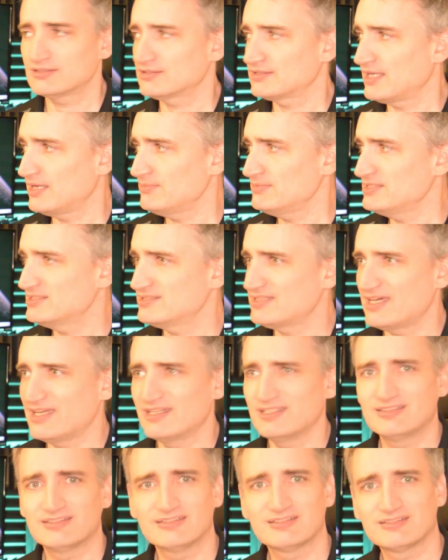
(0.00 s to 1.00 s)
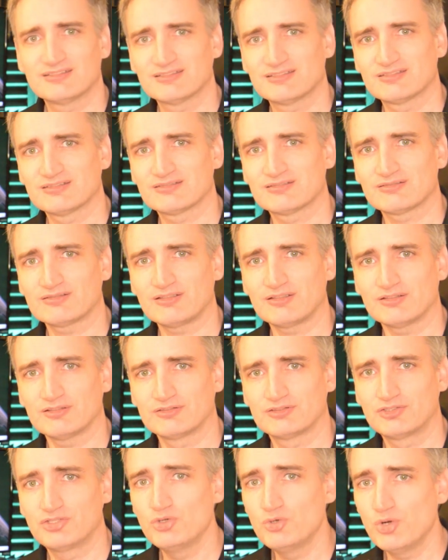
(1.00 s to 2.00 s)
that means that it's
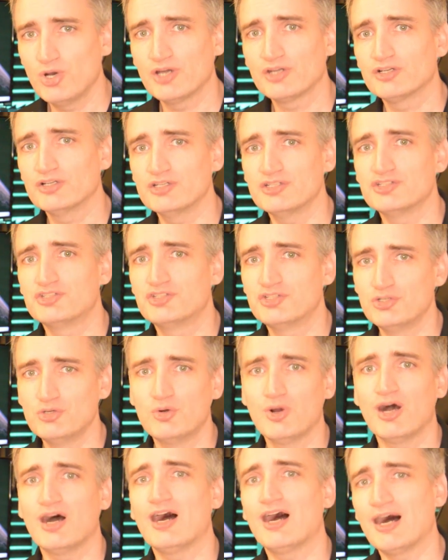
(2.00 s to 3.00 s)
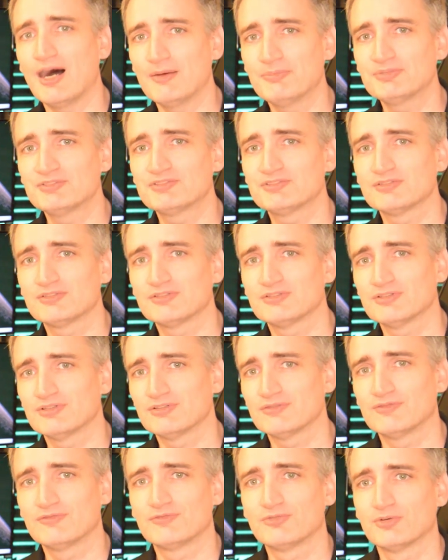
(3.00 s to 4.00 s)
202 hops
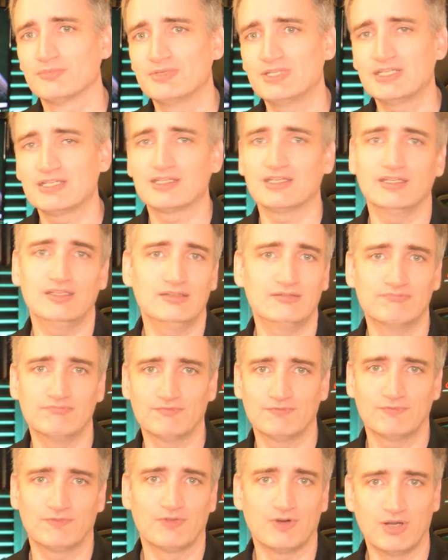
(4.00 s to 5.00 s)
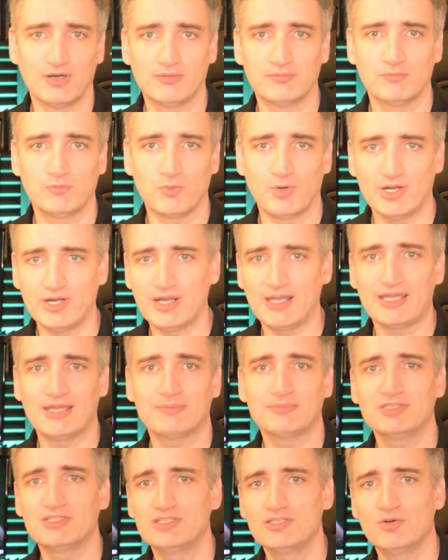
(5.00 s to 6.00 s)
for me to get from where I
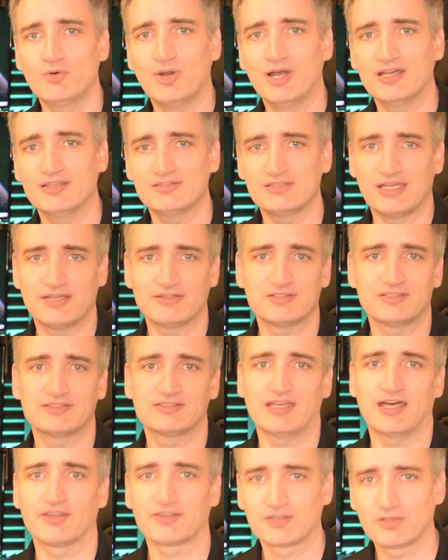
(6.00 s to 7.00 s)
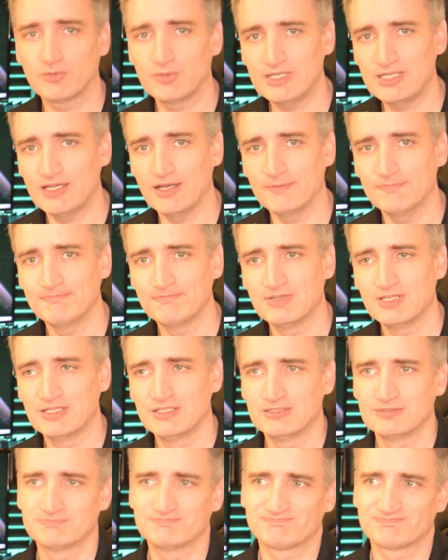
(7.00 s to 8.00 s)
am in the US out to South Korea.
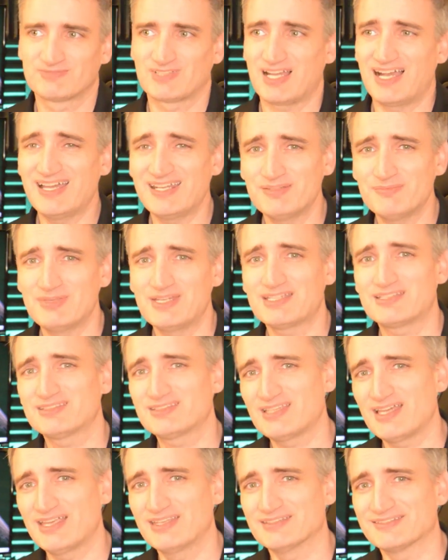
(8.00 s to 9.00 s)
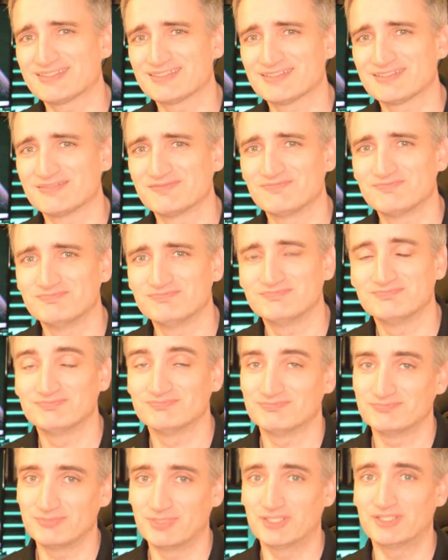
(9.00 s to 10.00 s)
Kind of makes sense,
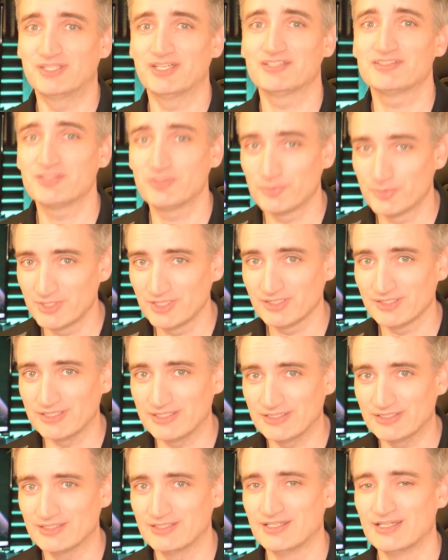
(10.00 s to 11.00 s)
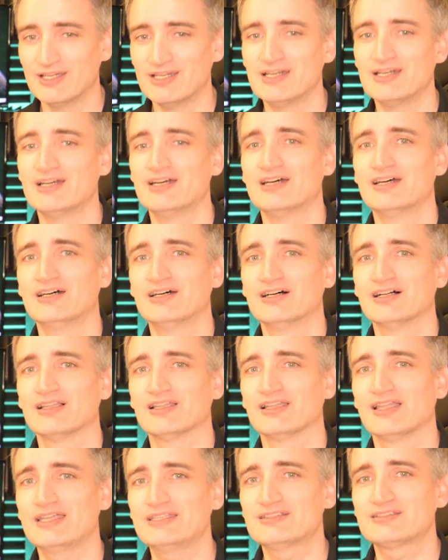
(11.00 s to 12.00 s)
but does it really?
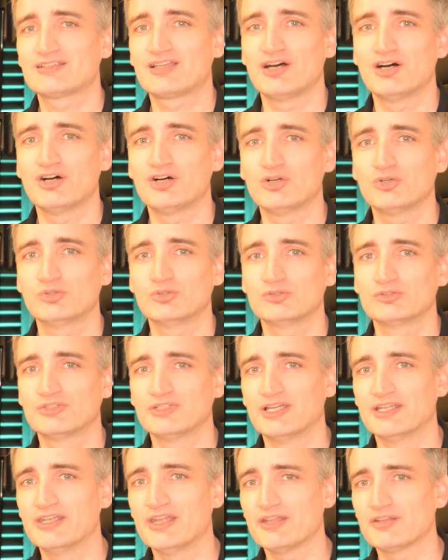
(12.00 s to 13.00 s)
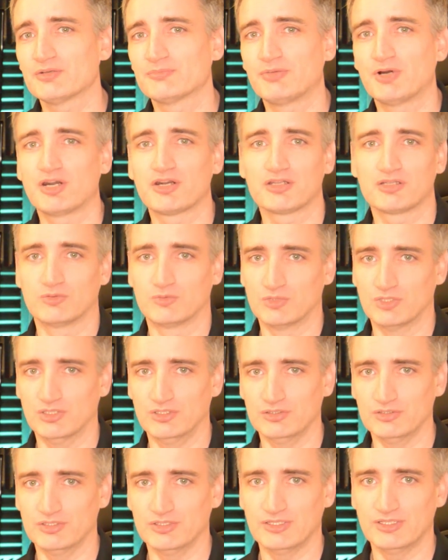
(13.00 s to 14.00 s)
Let's go to another part of the
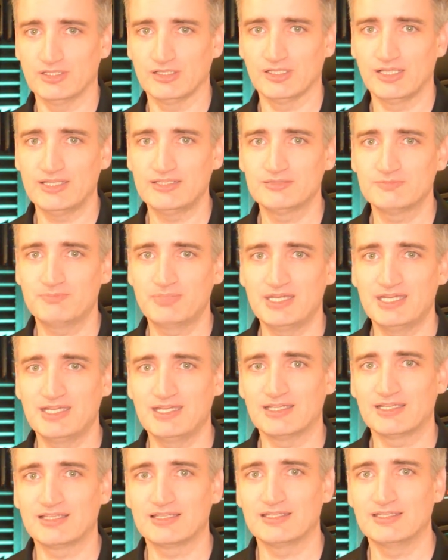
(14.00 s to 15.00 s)
world. Let's ping